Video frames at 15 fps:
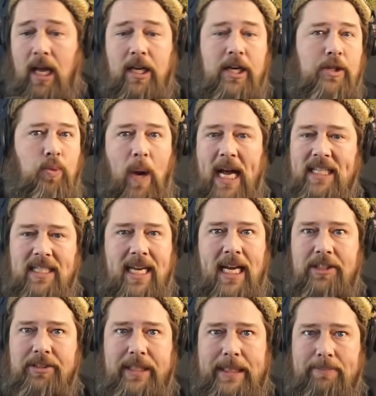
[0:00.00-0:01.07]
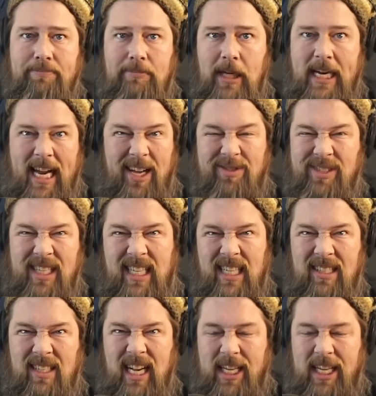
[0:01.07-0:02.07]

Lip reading: because WotC actually announced it